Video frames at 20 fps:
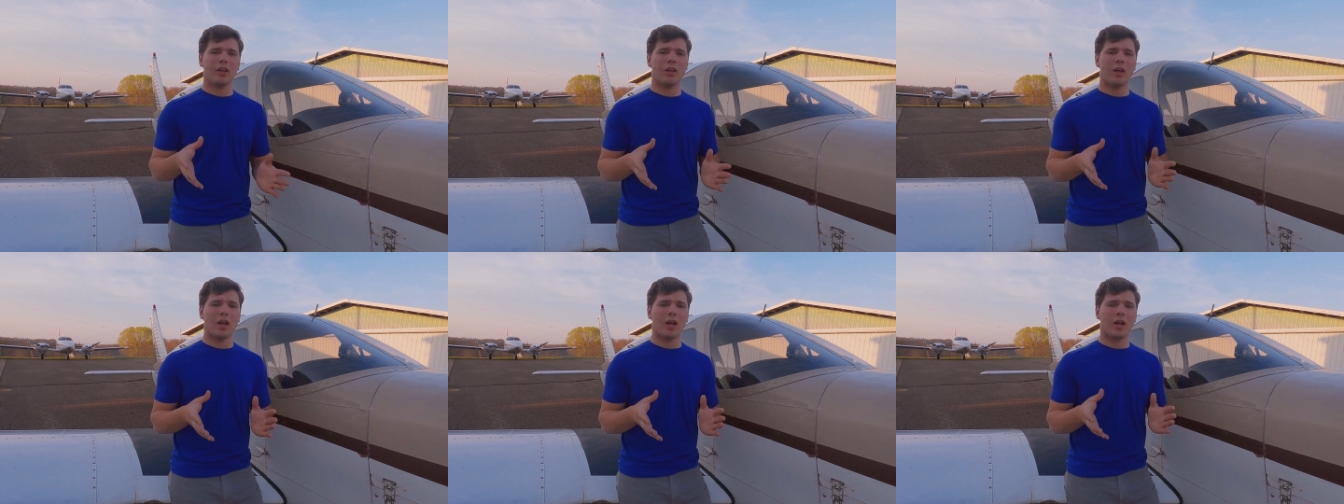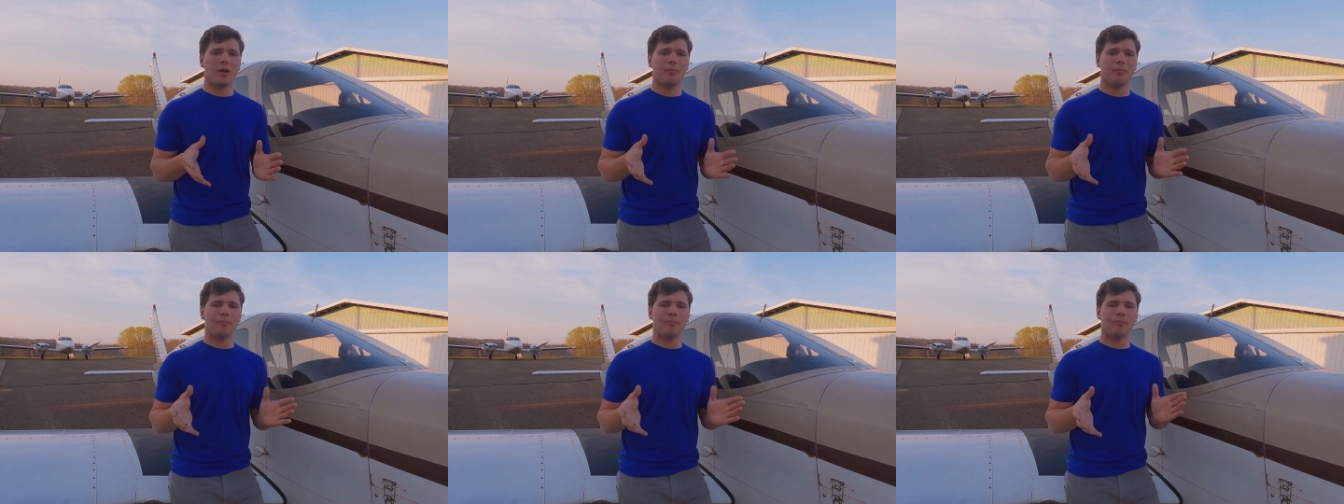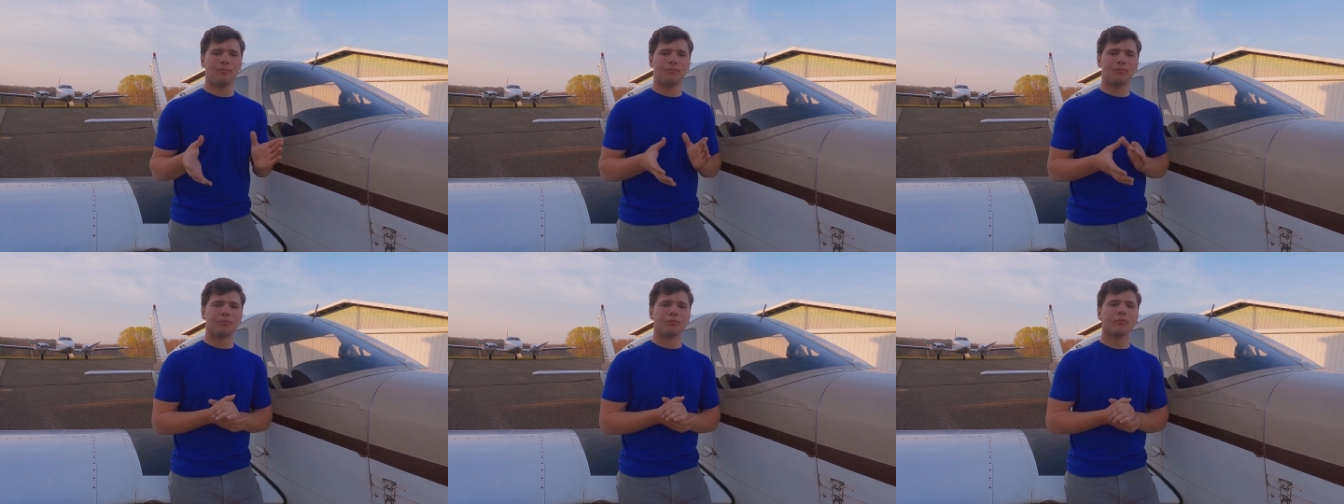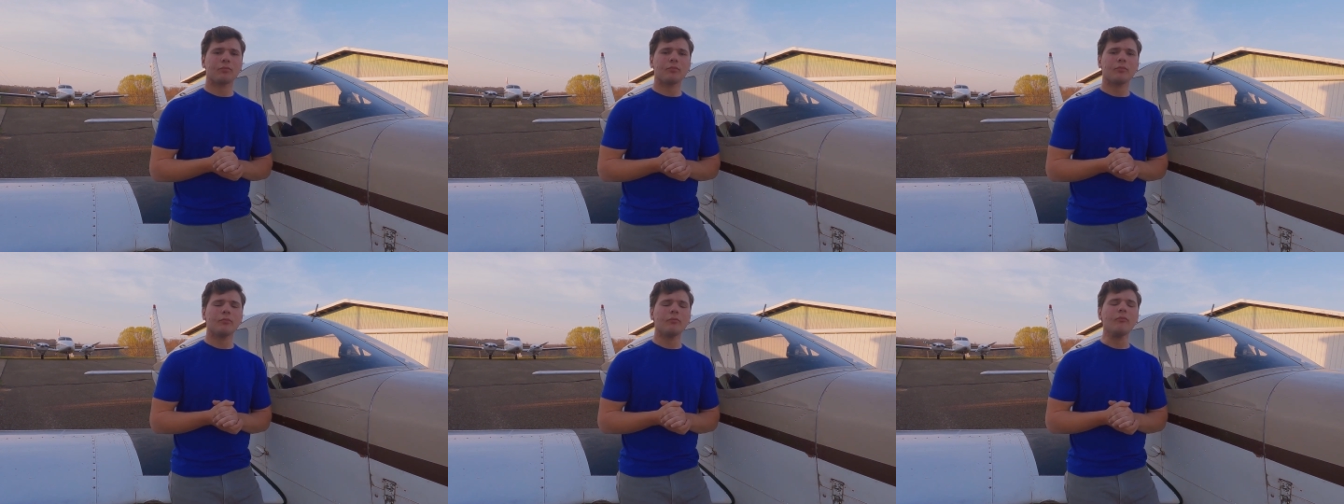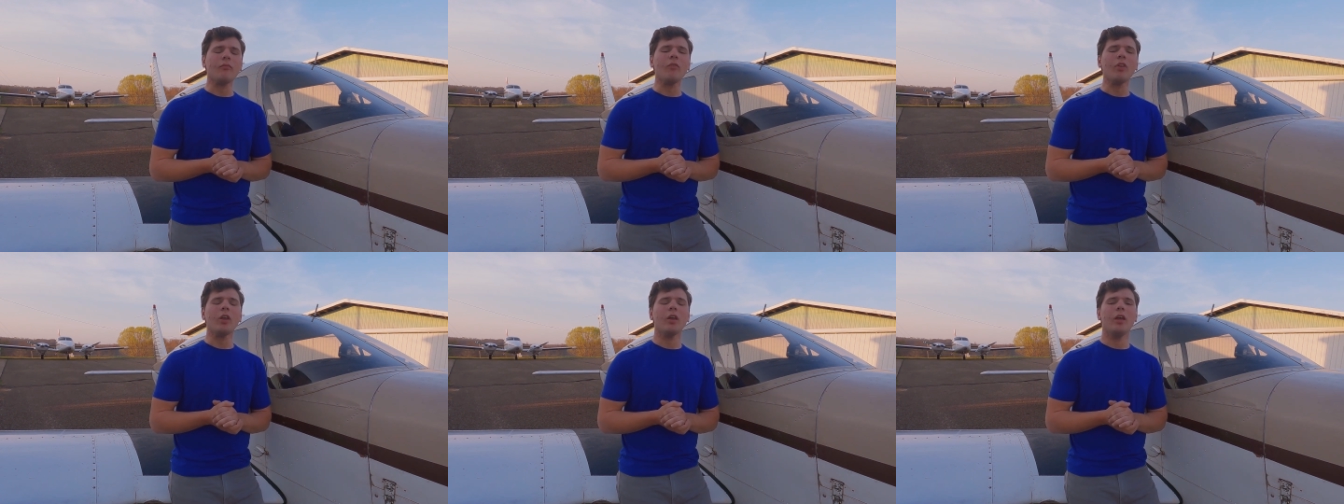um,
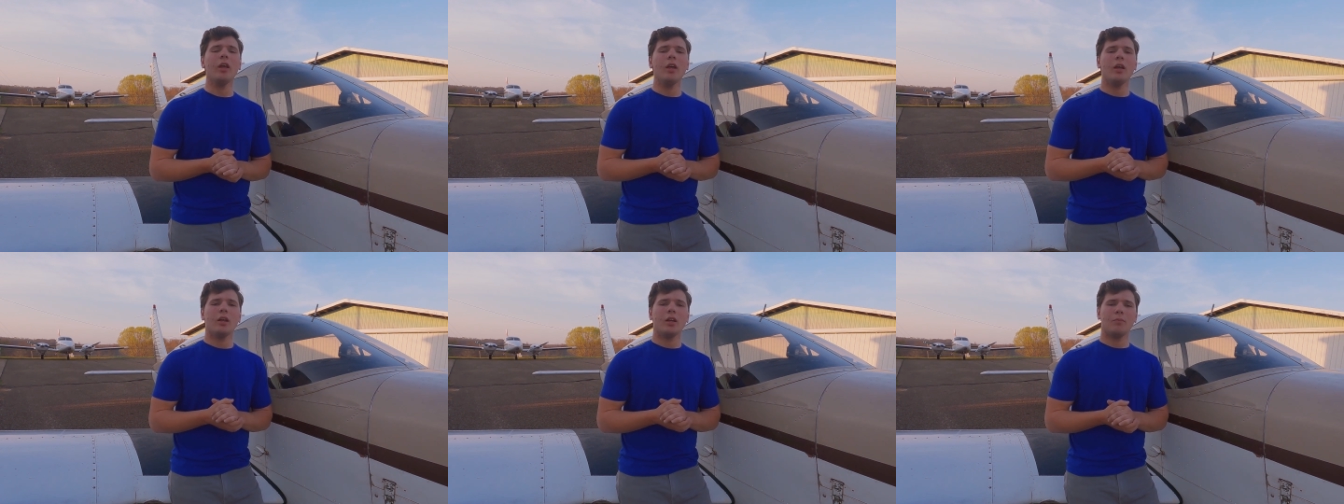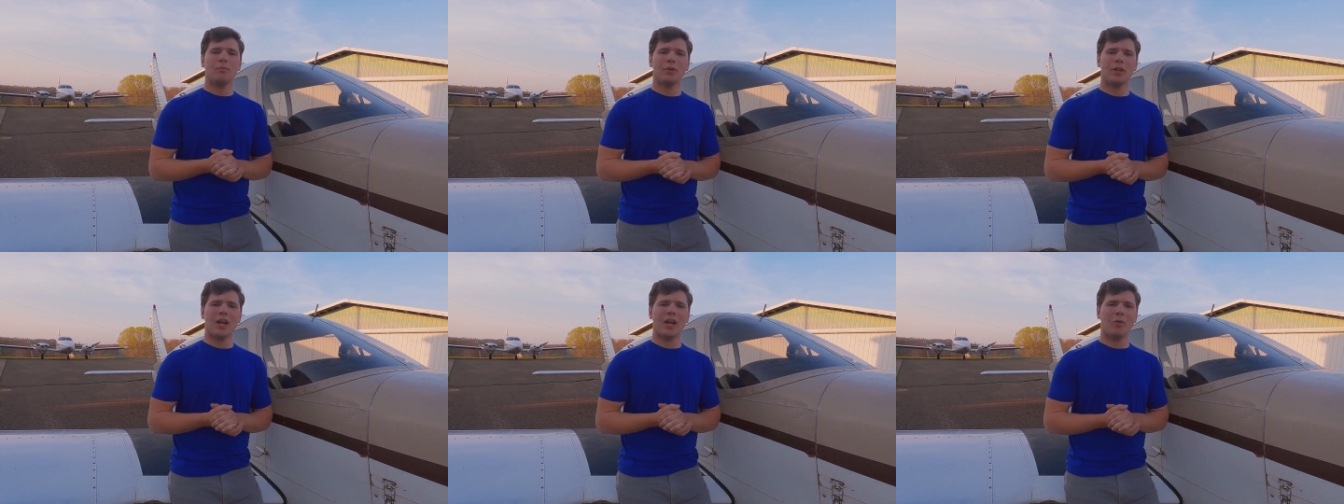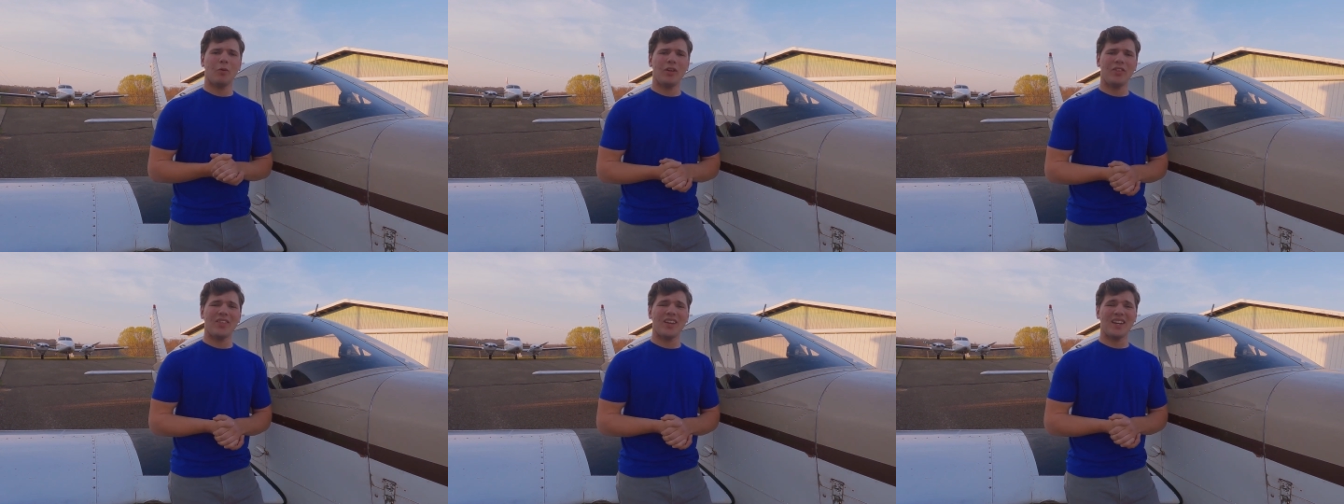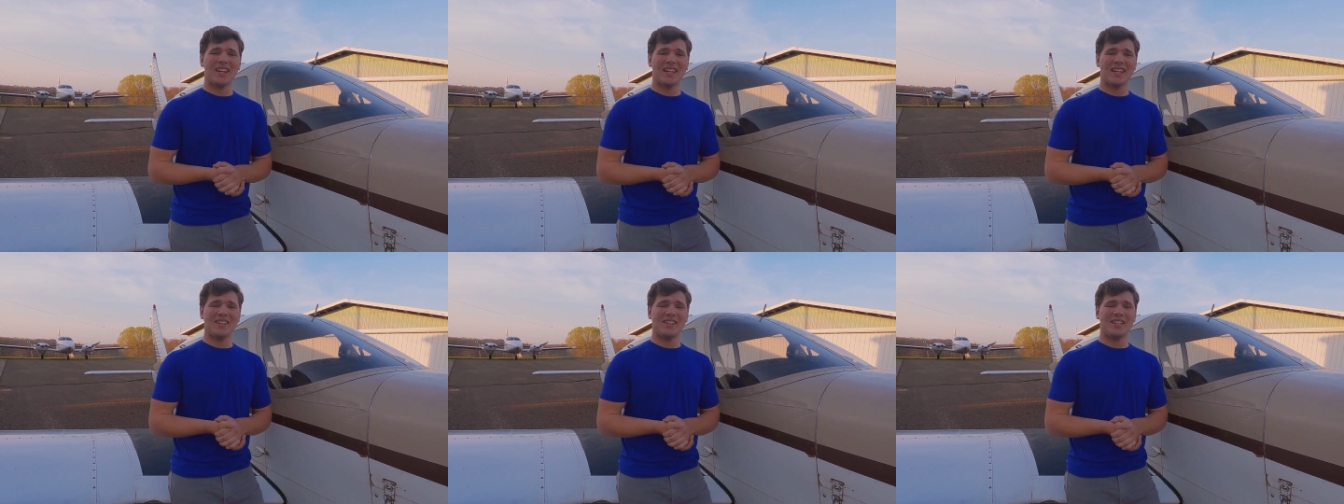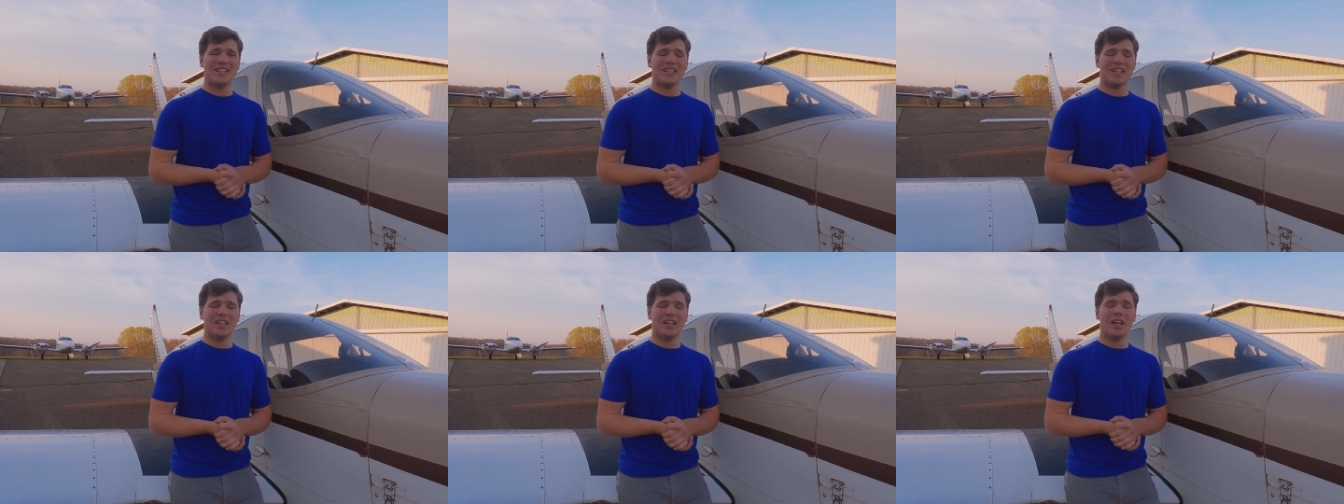comply with that AD.